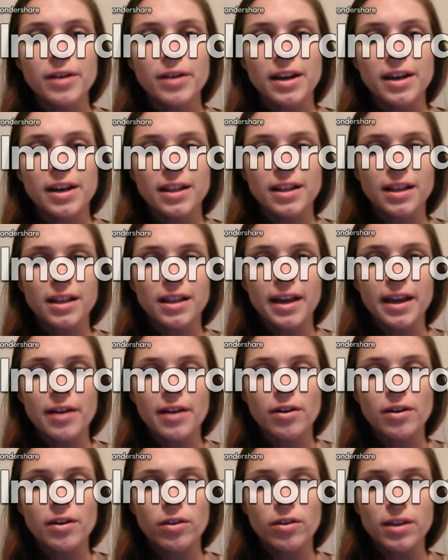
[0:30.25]
I didn't lay
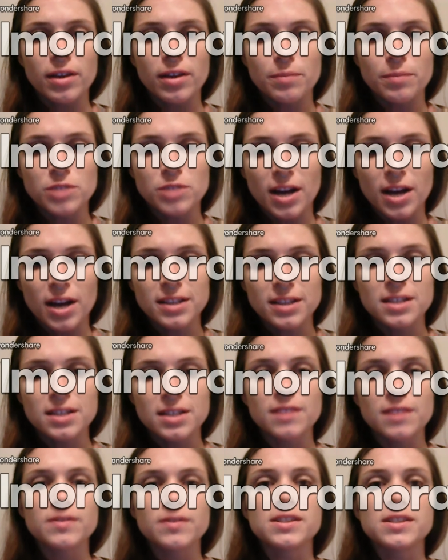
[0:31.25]
out all the
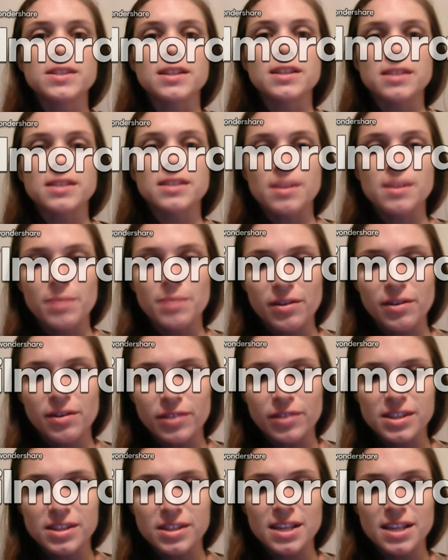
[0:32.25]
objectives, the summative
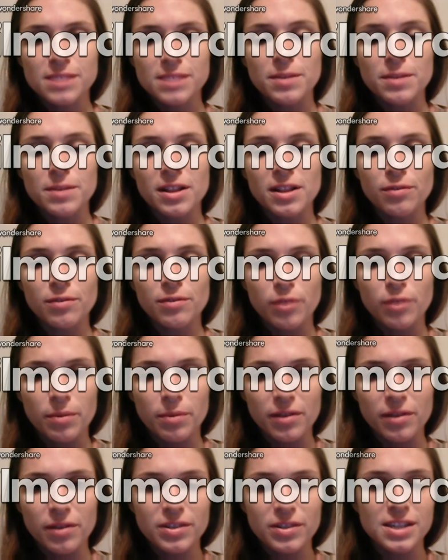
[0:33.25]
assessment, the
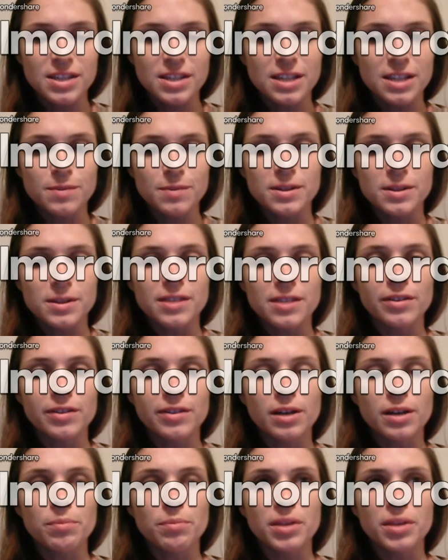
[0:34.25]
formative assessments I would
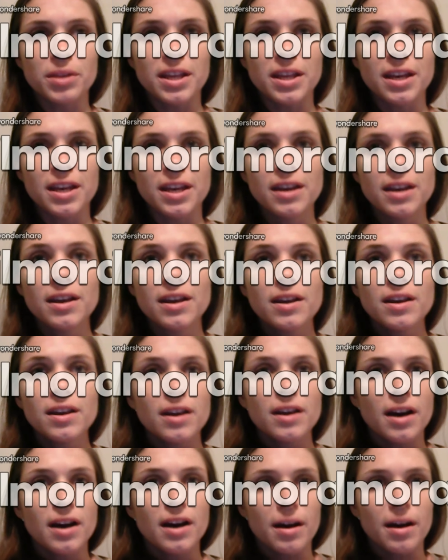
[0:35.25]
complete,
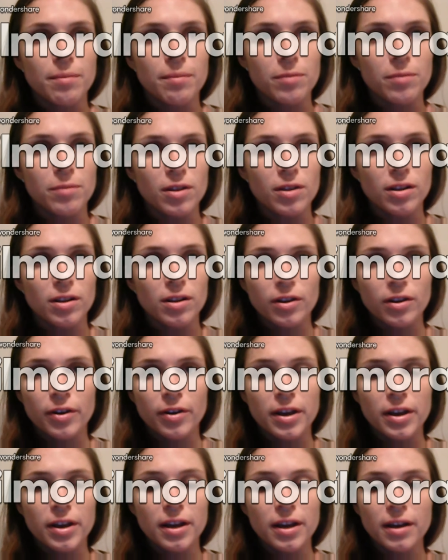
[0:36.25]
the
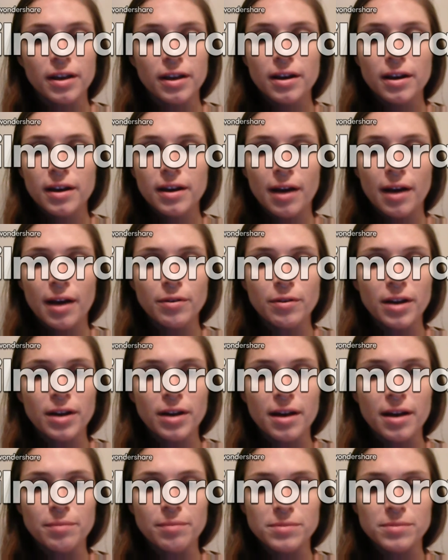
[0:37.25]
learning
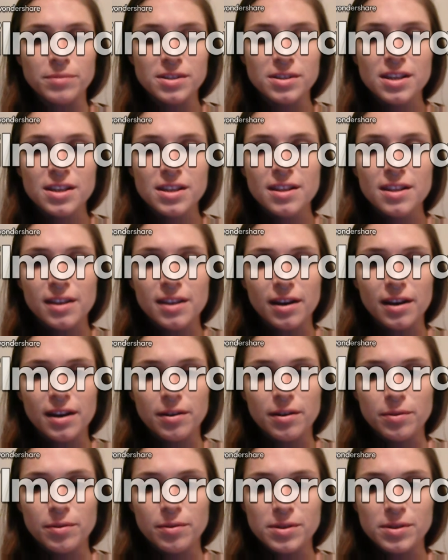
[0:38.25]
outcomes that
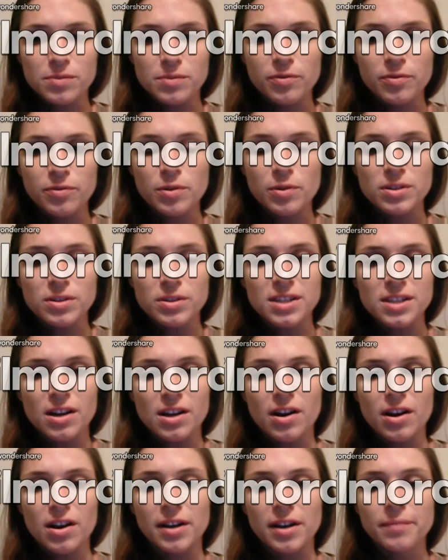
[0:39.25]
I was focusing
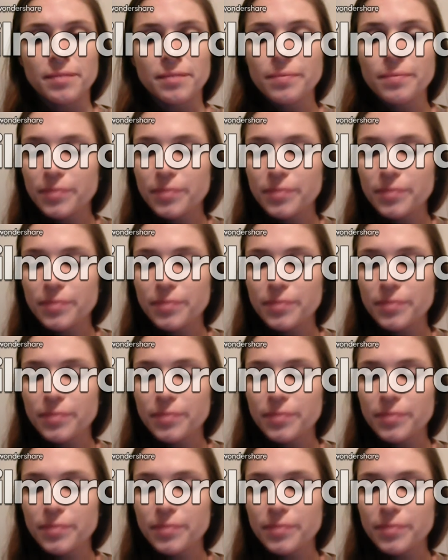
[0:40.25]
on.